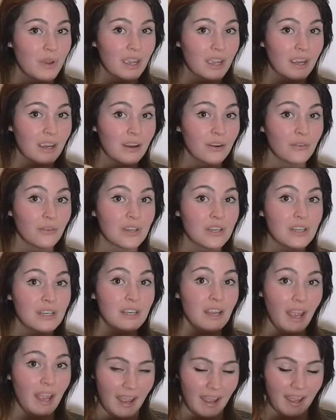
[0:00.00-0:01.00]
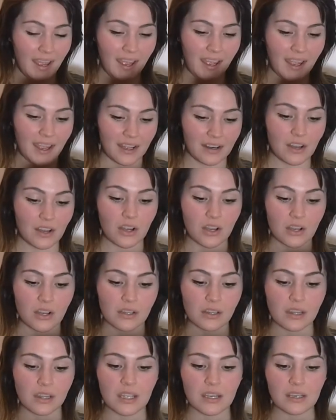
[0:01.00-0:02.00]
Mary had
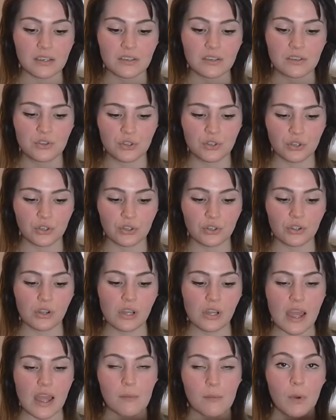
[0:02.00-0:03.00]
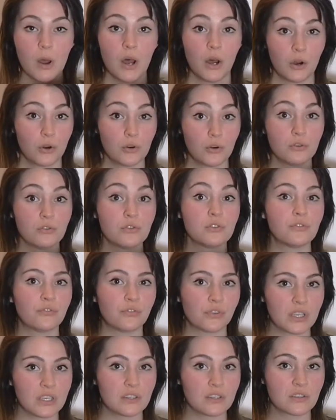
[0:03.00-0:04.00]
a little lamb whose
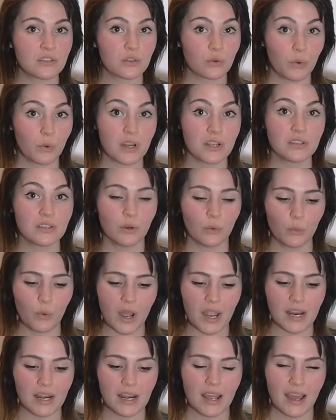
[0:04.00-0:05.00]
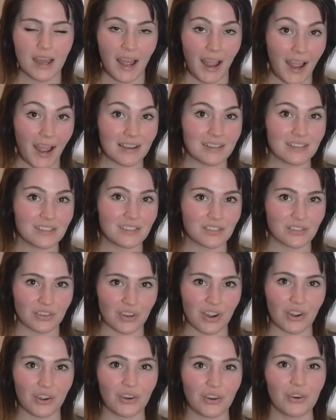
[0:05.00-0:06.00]
fleece was white as
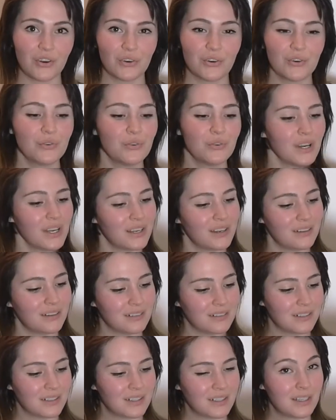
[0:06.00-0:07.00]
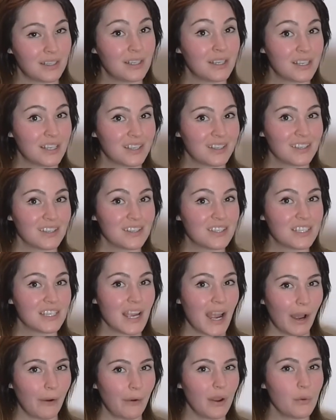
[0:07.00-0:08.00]
snow. You
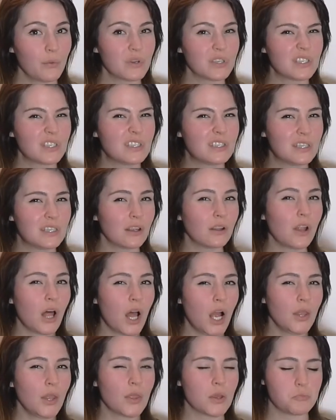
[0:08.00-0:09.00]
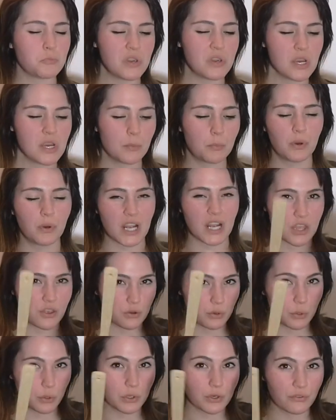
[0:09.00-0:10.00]
see how I was still on the beat, but I
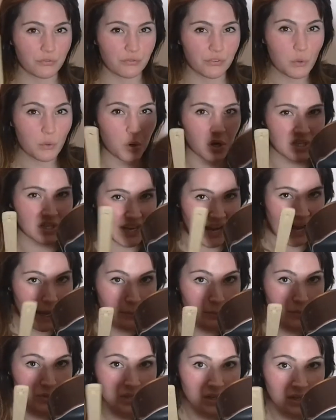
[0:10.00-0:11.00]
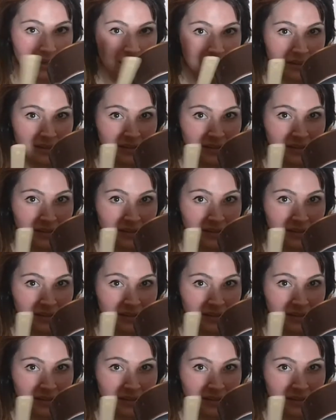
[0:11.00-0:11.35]
threw in a few more taps?